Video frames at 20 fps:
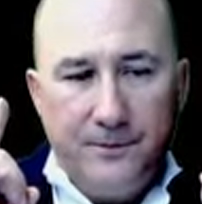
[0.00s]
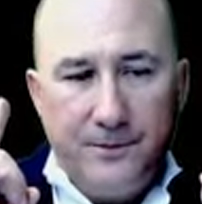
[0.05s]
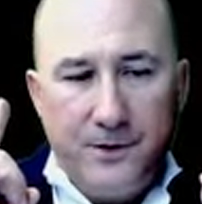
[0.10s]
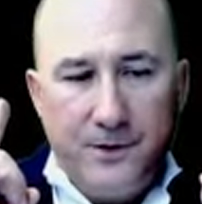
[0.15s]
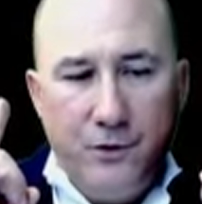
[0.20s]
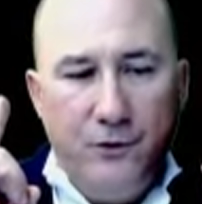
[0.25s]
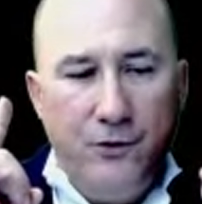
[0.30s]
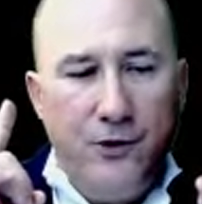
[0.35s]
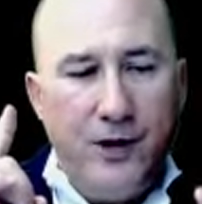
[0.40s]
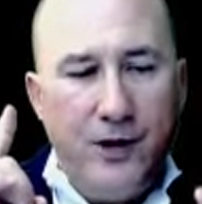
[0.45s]

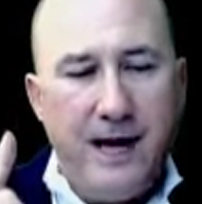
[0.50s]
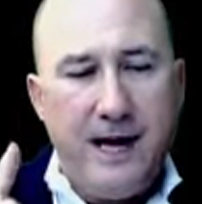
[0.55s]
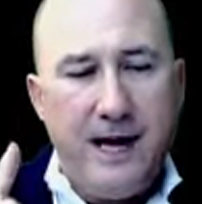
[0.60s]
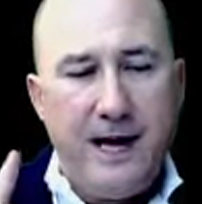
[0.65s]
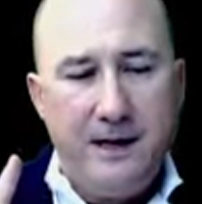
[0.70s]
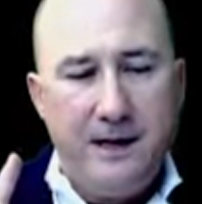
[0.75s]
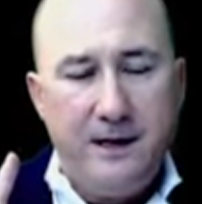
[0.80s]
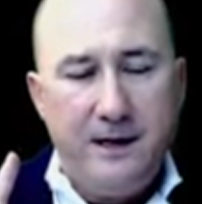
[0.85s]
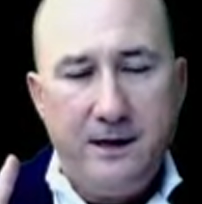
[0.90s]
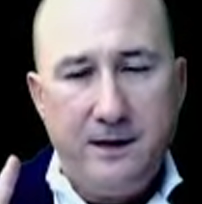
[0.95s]
you
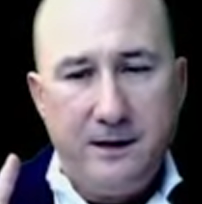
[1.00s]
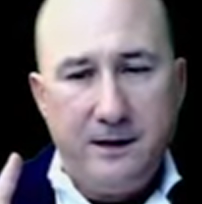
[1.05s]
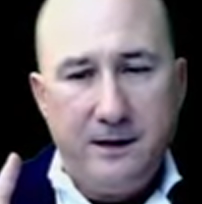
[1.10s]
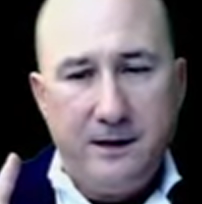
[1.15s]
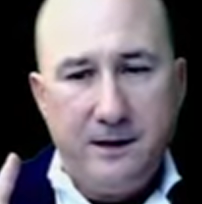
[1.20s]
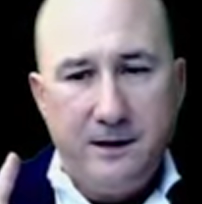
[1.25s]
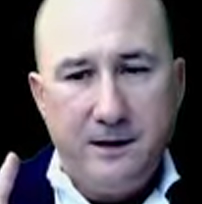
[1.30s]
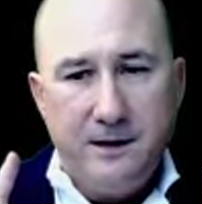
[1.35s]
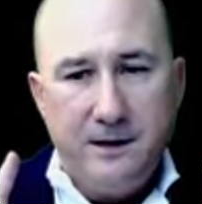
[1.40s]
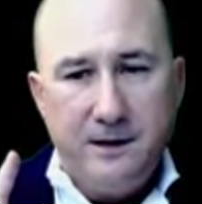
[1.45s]
then
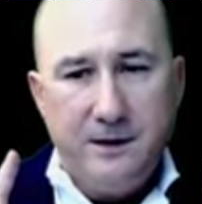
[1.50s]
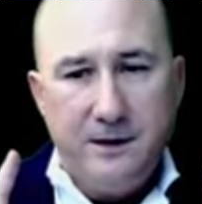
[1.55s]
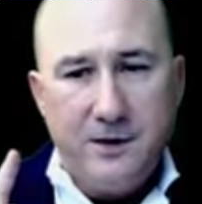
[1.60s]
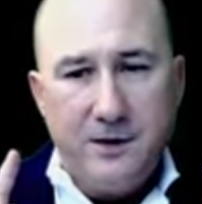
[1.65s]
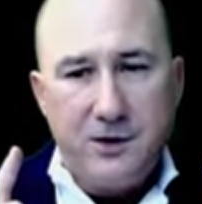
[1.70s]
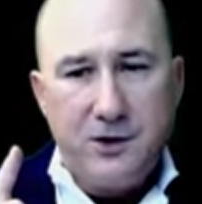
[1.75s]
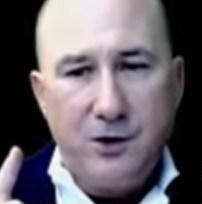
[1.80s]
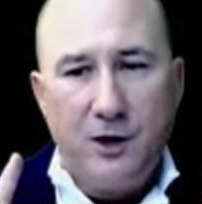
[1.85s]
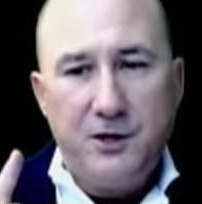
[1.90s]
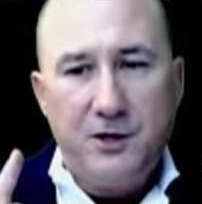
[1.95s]

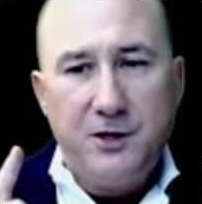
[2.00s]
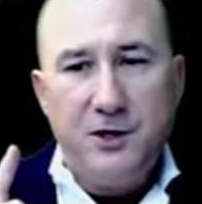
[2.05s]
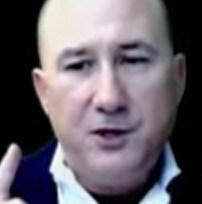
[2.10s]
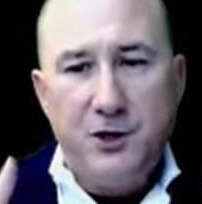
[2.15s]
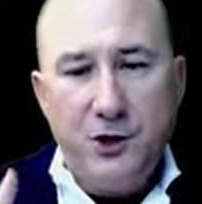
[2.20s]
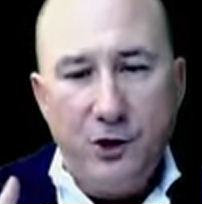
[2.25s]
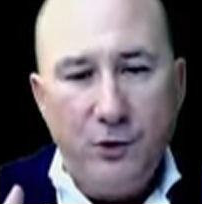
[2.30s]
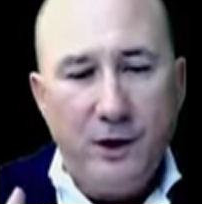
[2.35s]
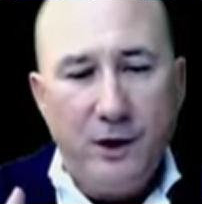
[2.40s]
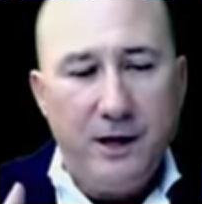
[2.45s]
start to
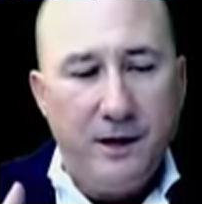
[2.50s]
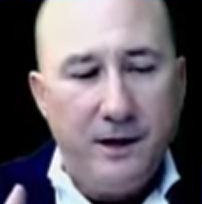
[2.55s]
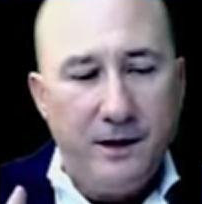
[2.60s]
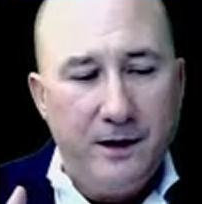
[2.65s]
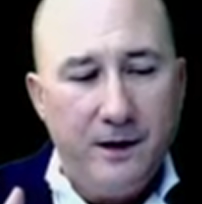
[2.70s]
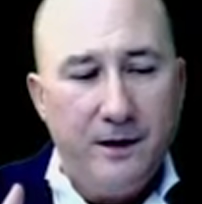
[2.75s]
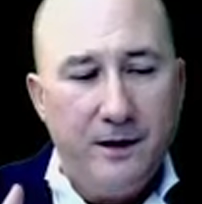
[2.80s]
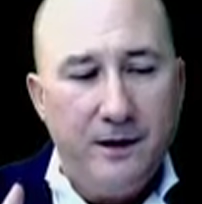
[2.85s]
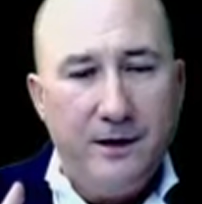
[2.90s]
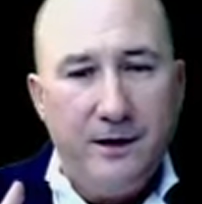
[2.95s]
do it
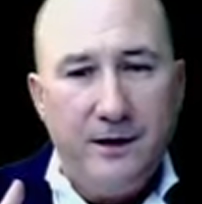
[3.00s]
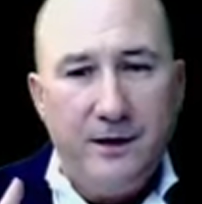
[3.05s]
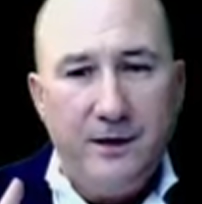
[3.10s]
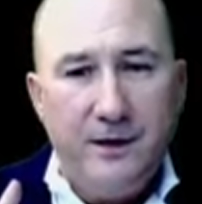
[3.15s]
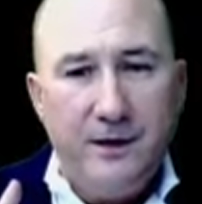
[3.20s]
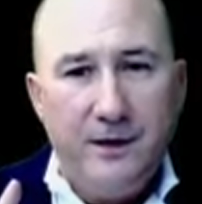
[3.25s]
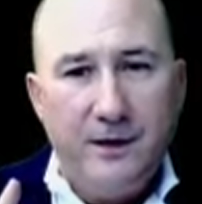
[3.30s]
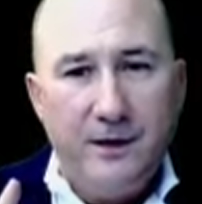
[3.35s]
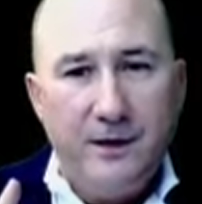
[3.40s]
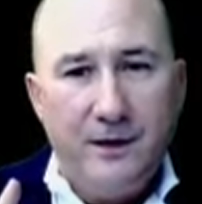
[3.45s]

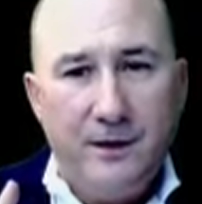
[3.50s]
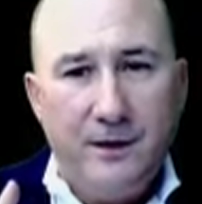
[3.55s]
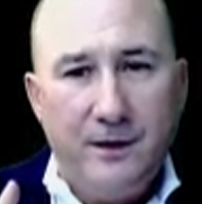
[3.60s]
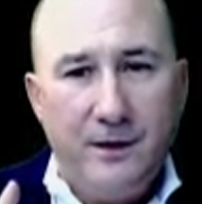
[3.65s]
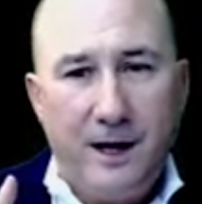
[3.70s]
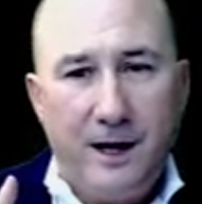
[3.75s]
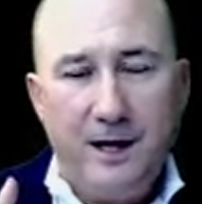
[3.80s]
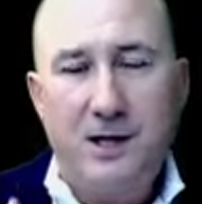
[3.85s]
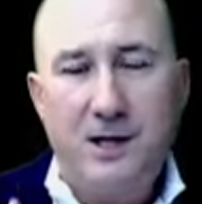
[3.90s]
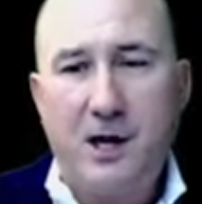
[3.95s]

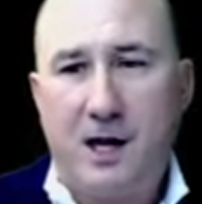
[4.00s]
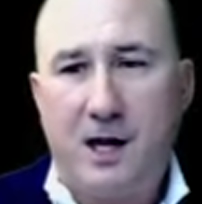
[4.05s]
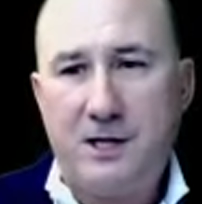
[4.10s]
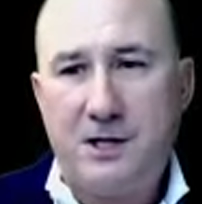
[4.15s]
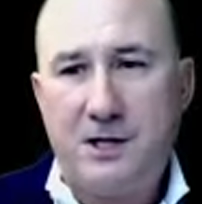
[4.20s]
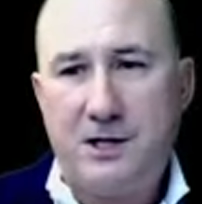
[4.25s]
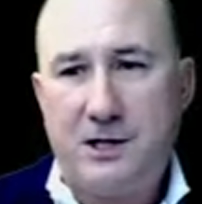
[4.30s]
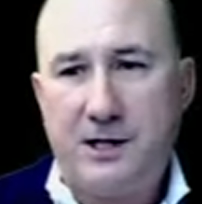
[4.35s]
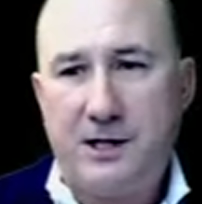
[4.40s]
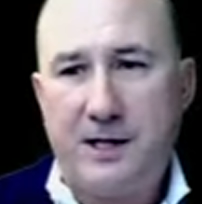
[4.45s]

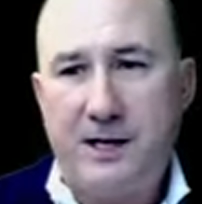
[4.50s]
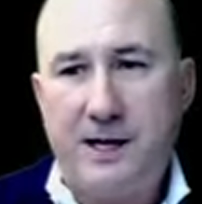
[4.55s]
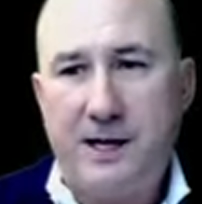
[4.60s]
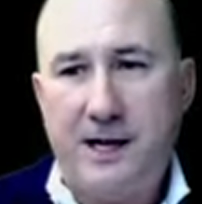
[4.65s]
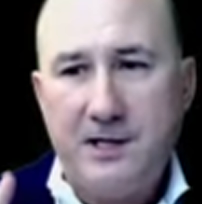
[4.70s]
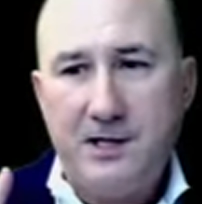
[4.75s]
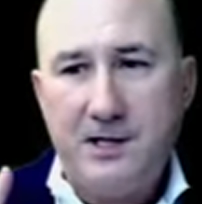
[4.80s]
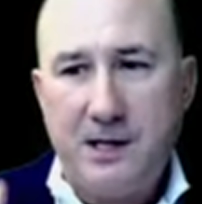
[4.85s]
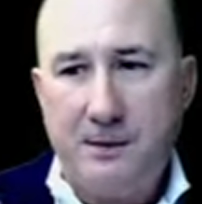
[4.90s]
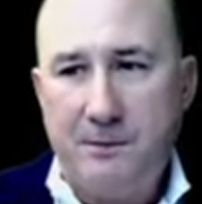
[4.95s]
unconsciously
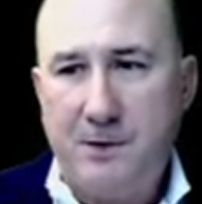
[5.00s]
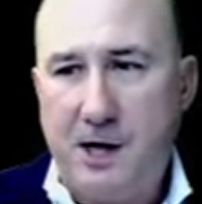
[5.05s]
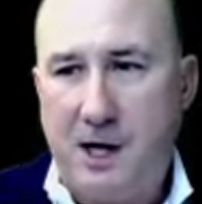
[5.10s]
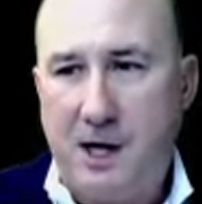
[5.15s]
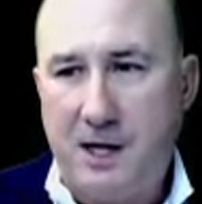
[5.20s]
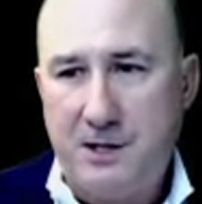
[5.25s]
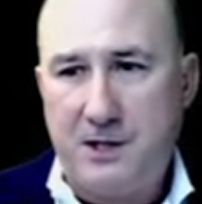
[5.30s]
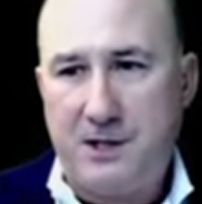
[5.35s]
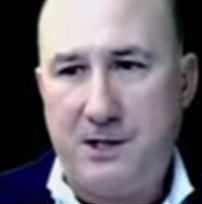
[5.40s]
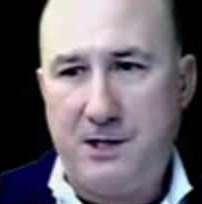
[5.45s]
and
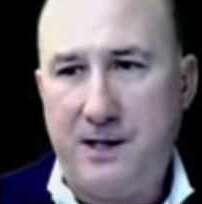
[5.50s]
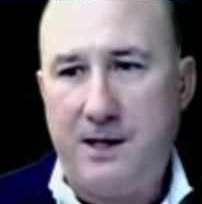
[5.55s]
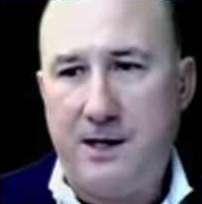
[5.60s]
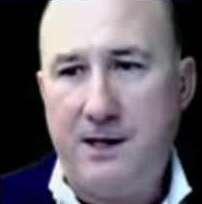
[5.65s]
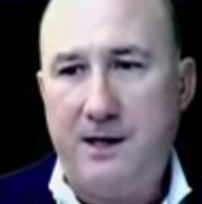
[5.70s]
subconsciously.